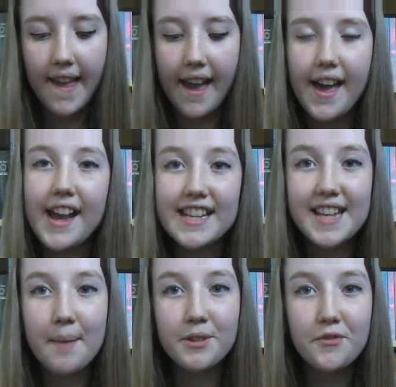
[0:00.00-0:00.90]
In
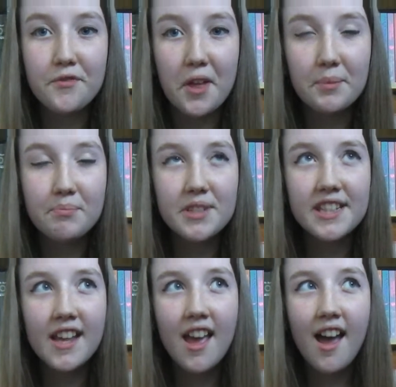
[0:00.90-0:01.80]
terms of
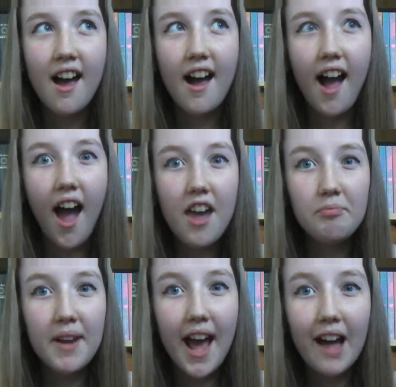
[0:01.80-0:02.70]
films, I've
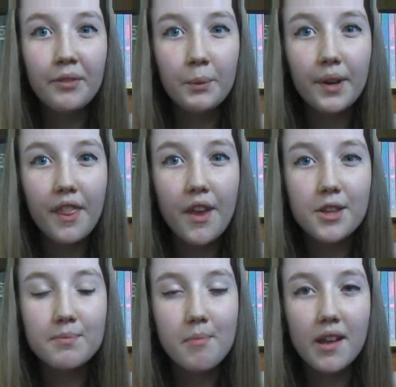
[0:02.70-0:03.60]
been having one of
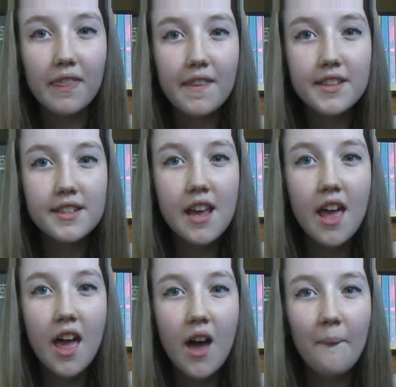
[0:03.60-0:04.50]
those months
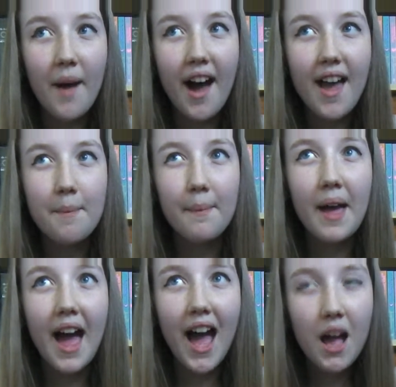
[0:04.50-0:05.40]
where I am
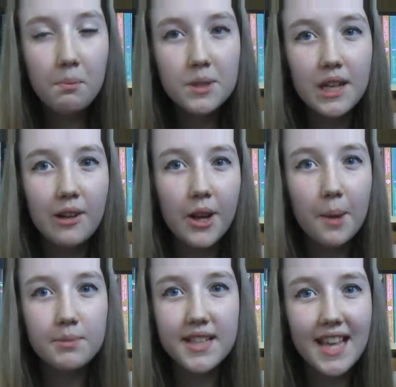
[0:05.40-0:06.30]
absolutely
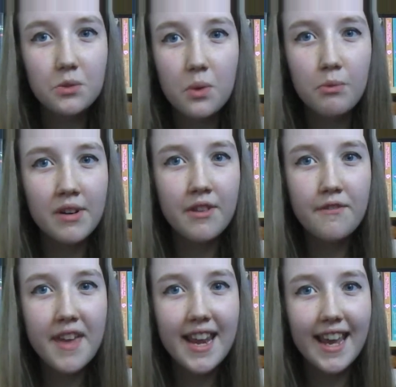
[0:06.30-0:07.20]
obsessed with River
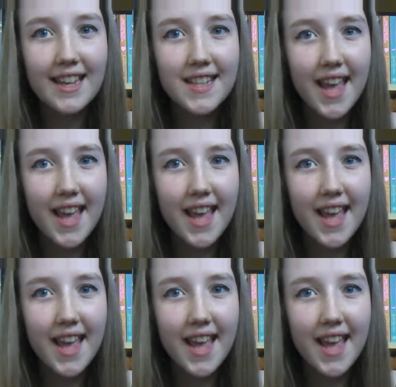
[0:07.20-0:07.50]
Phoenix.